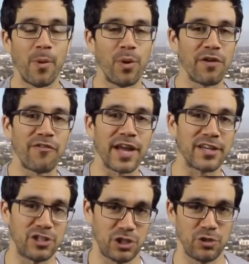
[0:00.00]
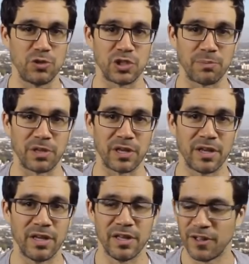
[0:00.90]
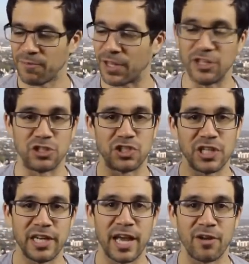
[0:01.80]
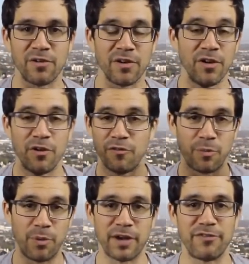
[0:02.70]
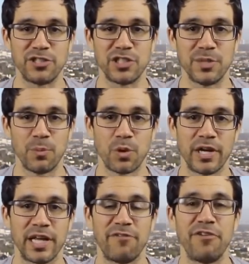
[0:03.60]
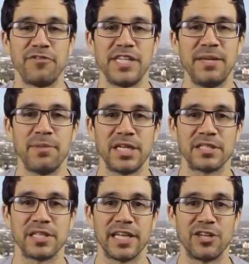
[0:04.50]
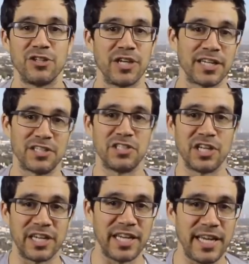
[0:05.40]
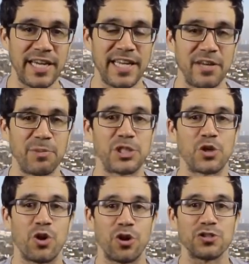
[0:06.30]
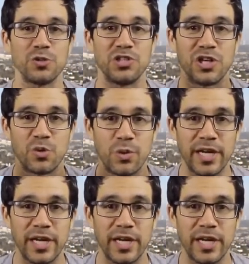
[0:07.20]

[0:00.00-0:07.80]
But what if I could show you something that you sit down for breakfast in the morning and 15 minutes later, you're not just done eating, but you're also done